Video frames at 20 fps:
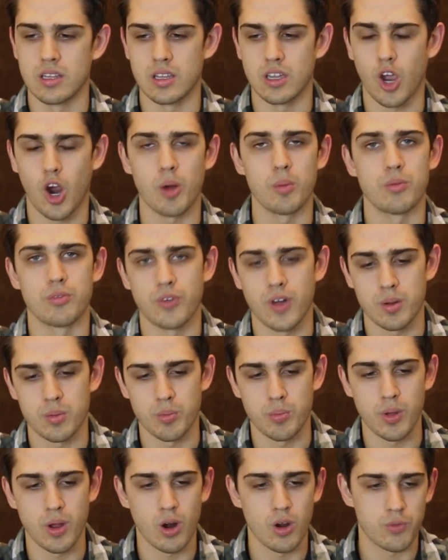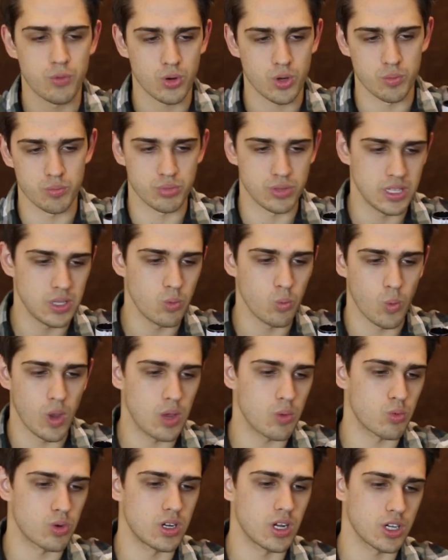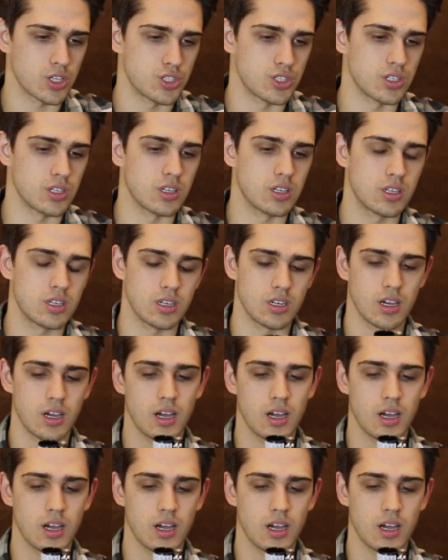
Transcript: carbon fiber barrel for complete weight reduction.